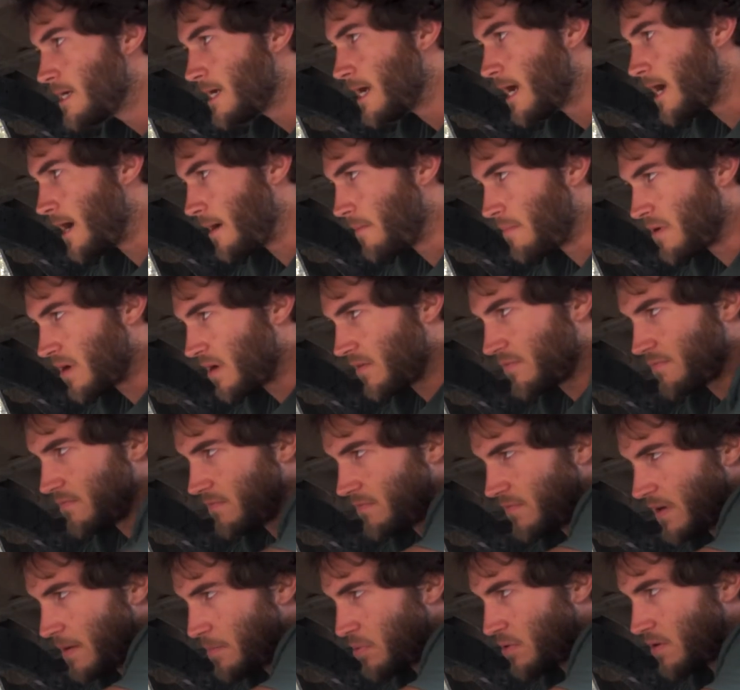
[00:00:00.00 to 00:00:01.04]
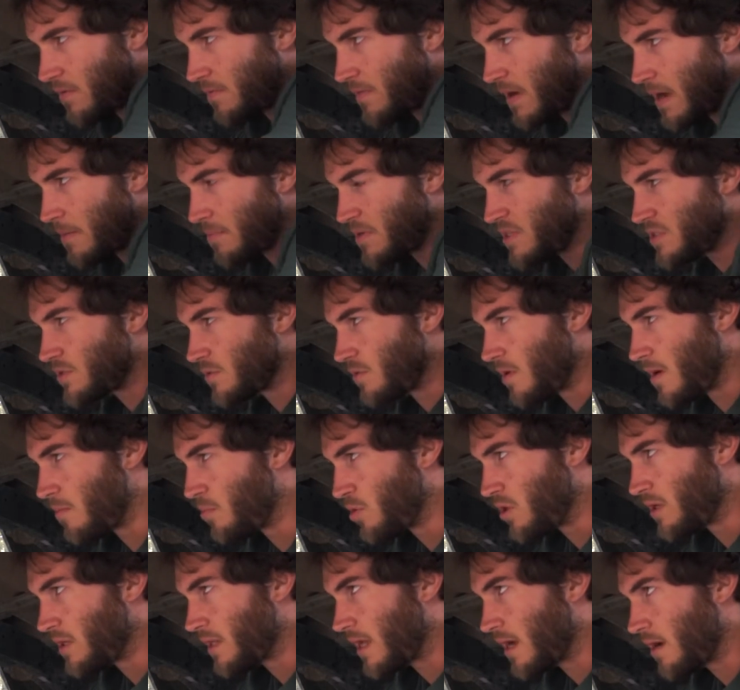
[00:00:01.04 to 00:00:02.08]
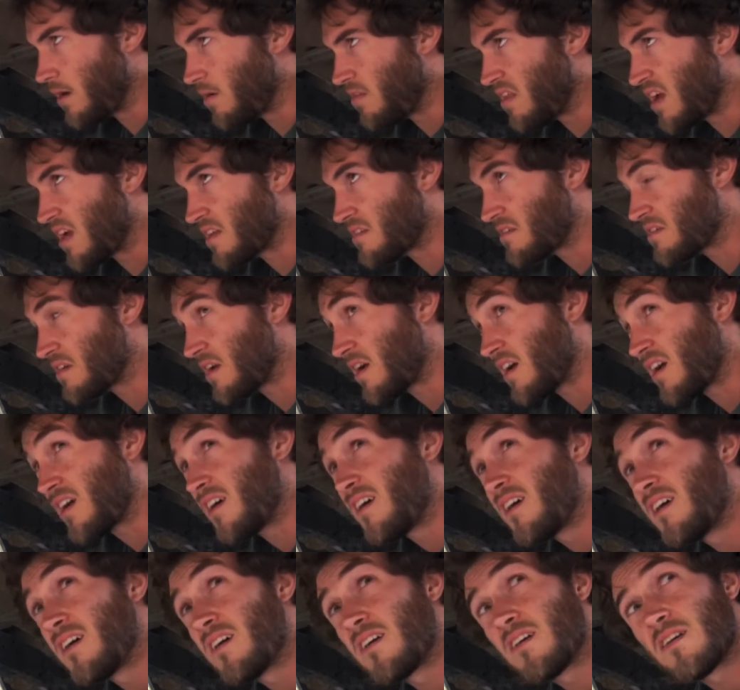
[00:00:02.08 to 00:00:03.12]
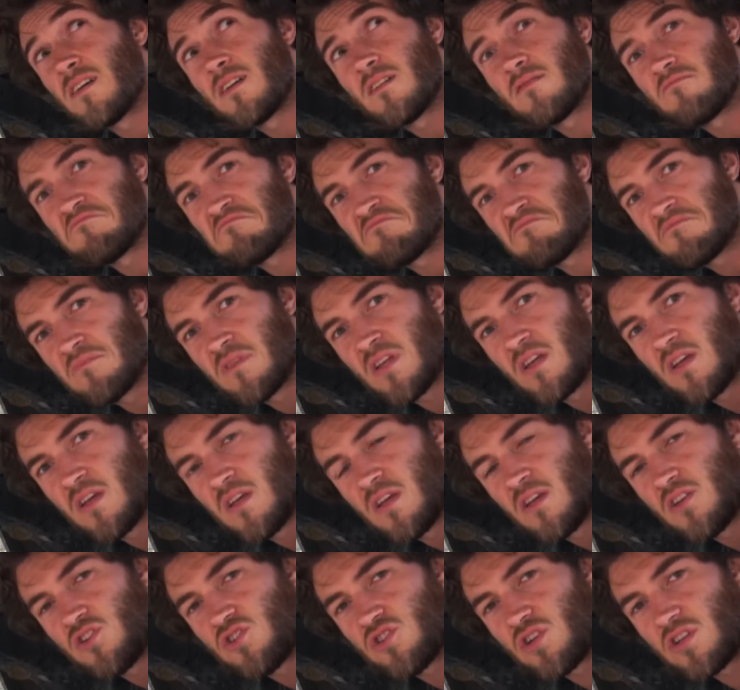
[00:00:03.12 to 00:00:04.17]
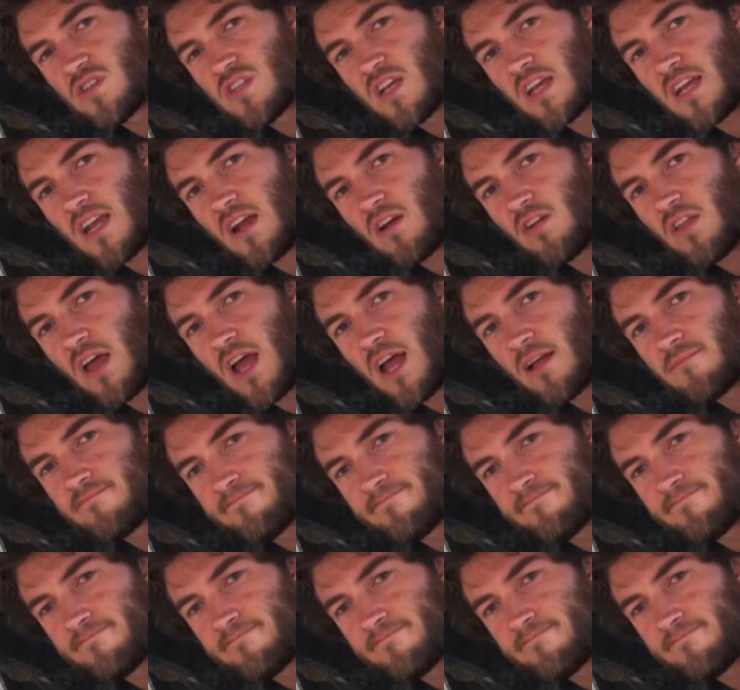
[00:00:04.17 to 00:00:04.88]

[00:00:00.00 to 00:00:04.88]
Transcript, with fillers: Uh, but if I put a fat piece of rubber in there, that uh, should take care of that.